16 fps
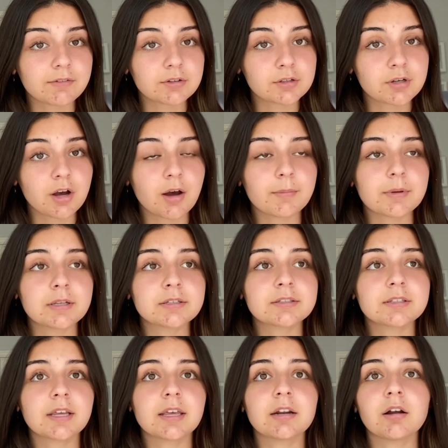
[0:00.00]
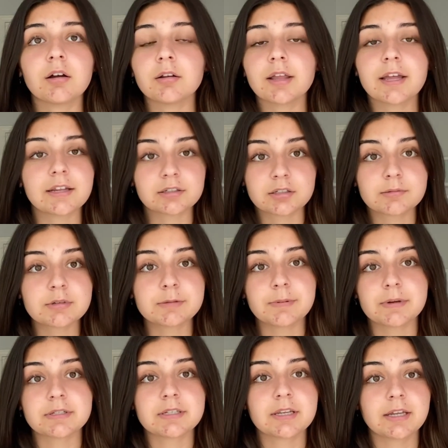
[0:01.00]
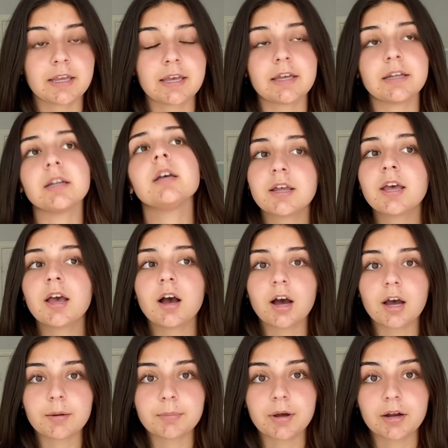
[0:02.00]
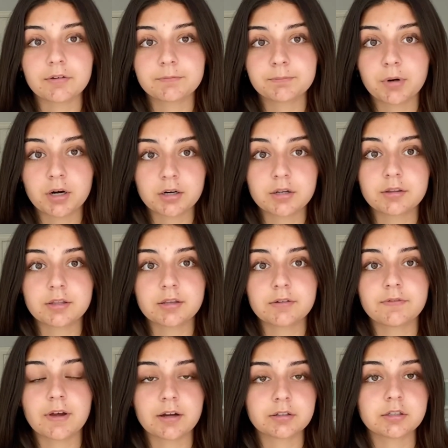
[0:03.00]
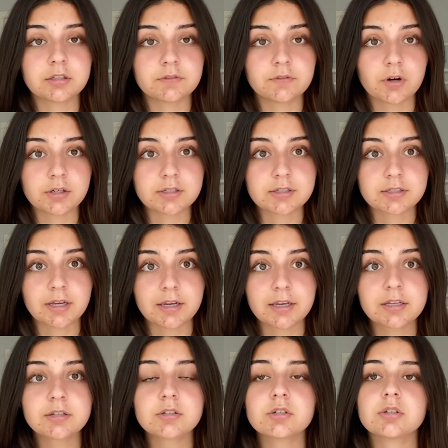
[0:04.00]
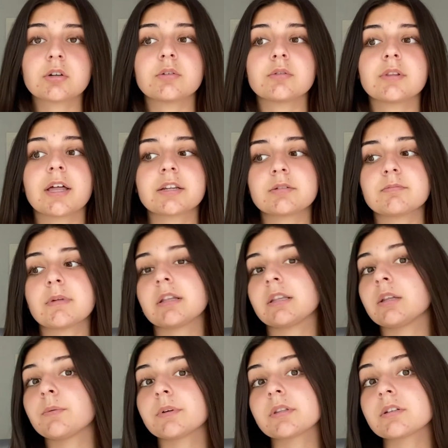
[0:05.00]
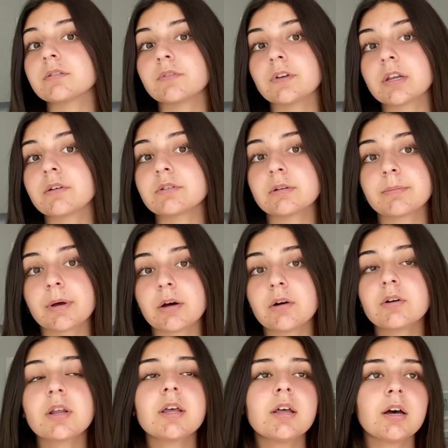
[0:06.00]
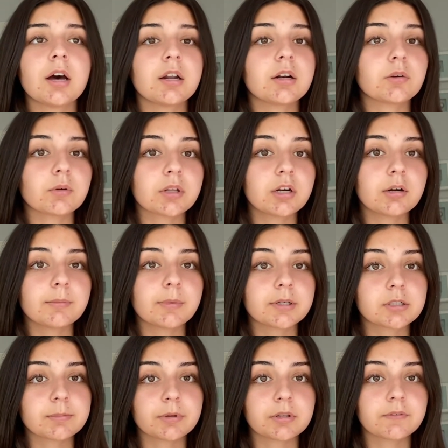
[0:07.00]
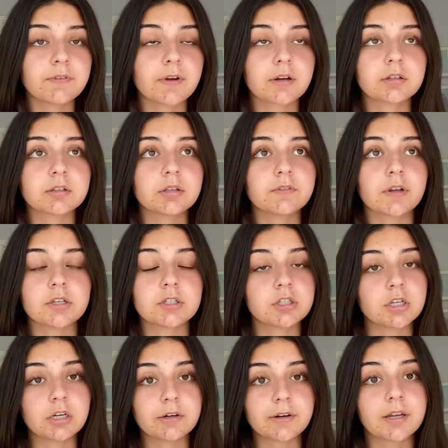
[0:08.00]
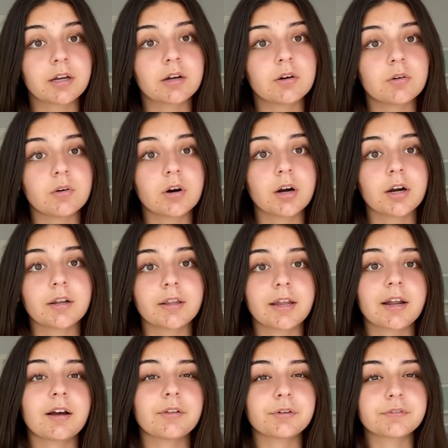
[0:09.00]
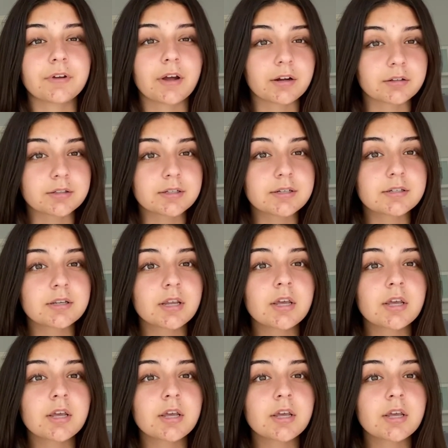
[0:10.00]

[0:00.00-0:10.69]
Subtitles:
the comments and I'll answer them as best as I can. I'm part of the Faculty of Arts and Science, so that's mainly what this video is about. I don't really know much about the Faculty of Engineering or like other faculties.